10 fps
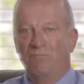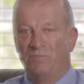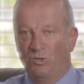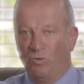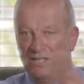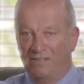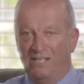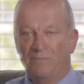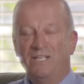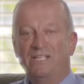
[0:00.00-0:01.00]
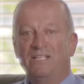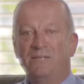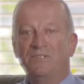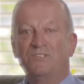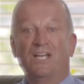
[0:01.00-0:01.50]
Bidder 1 then immediately
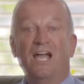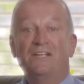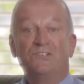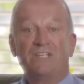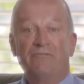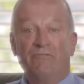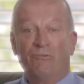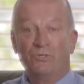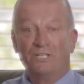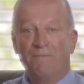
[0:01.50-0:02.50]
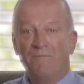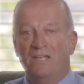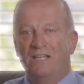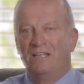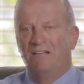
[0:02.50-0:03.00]
bids again at $740.
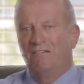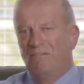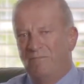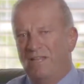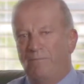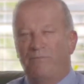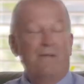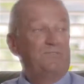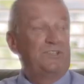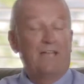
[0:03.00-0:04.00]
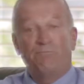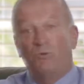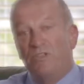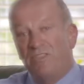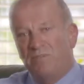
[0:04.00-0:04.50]
Then perhaps at that
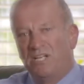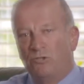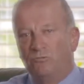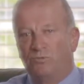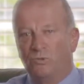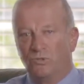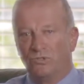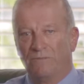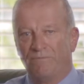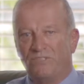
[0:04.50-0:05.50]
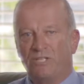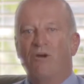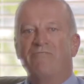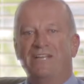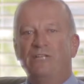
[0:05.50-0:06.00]
point the bidding could pause. So
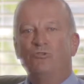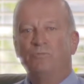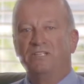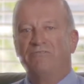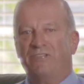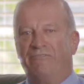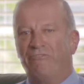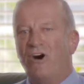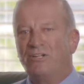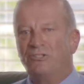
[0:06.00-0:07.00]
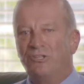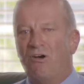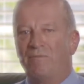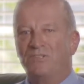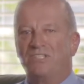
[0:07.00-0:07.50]
I vendor bid for the final
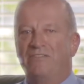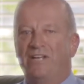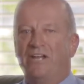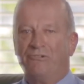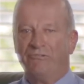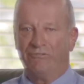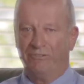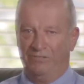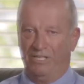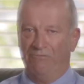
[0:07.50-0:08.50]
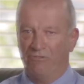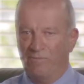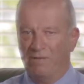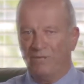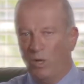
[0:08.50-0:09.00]
time at $750.
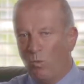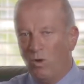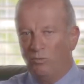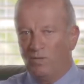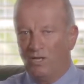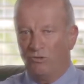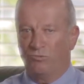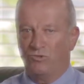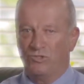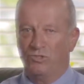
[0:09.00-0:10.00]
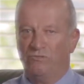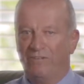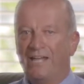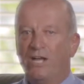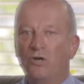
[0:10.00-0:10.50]
Remember, well below the reserve
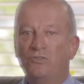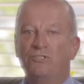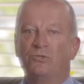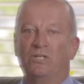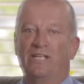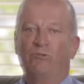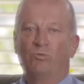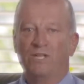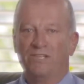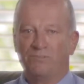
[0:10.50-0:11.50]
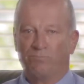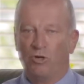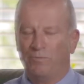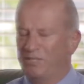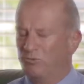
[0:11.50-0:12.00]
and only to a level where this
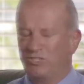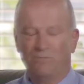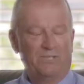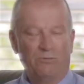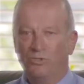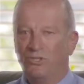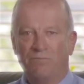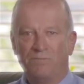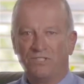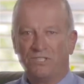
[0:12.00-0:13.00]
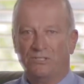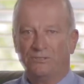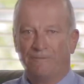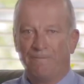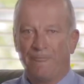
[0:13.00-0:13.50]
property simply will not be sold.